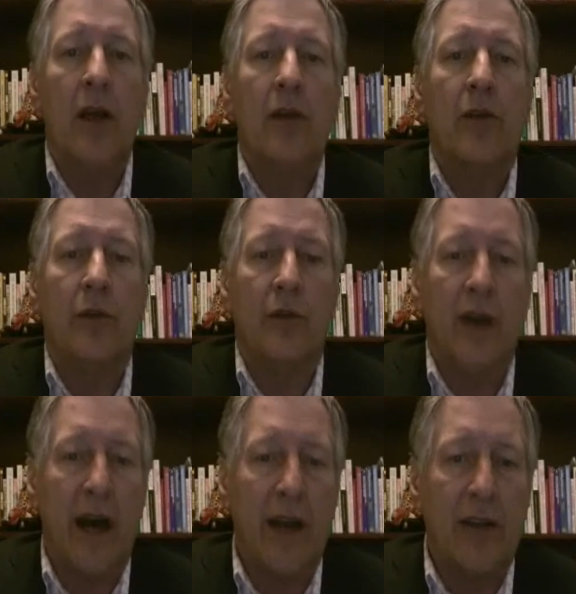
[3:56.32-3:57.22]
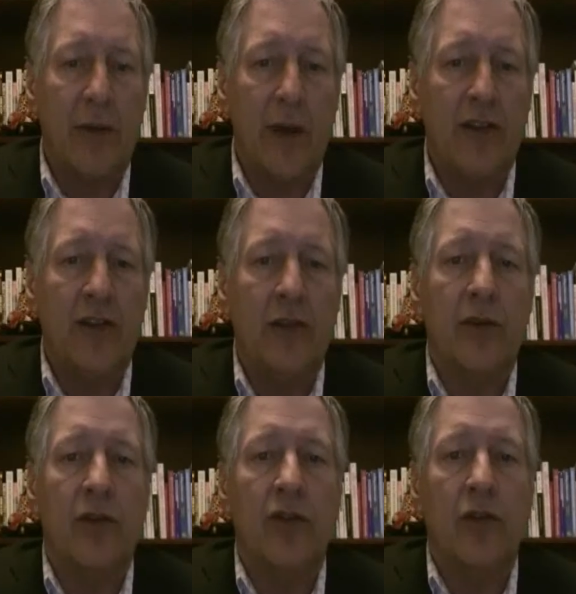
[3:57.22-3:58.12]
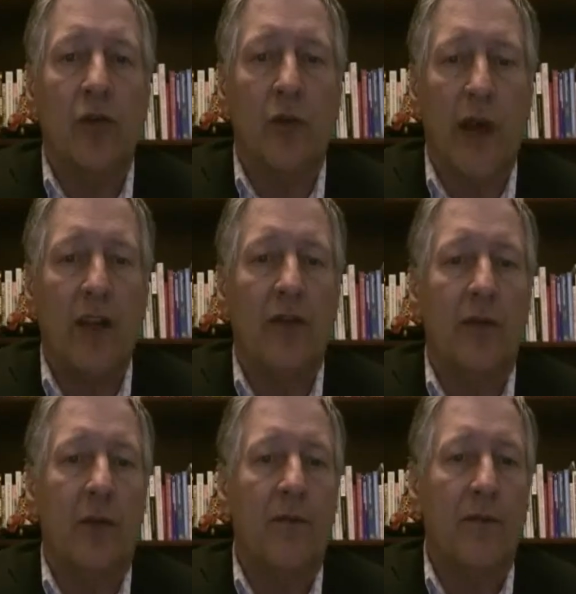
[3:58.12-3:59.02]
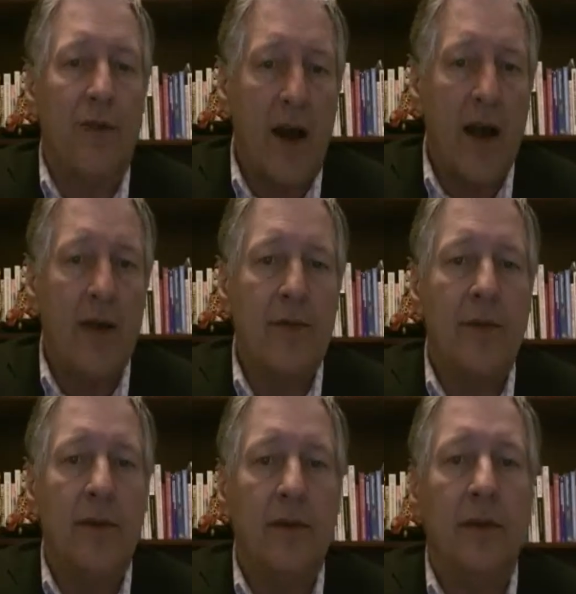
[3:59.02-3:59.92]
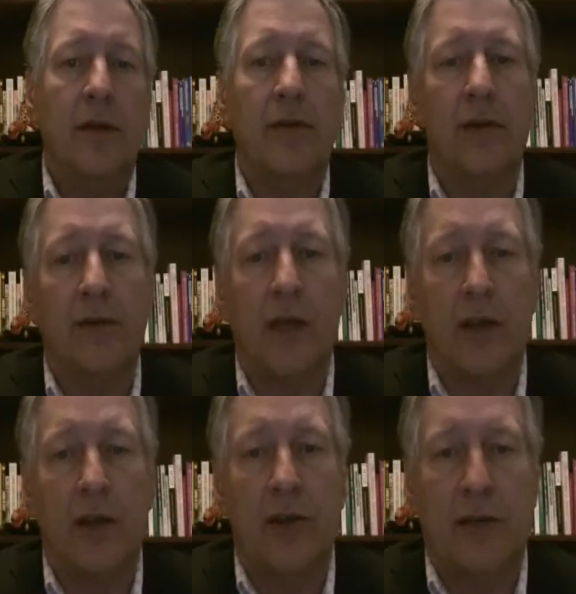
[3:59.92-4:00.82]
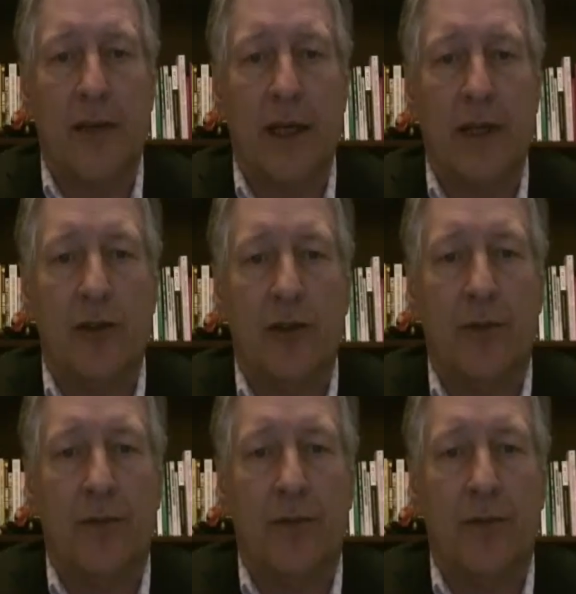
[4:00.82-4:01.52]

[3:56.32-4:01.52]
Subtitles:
through 9th grade students who range from 5 to 15 years of age.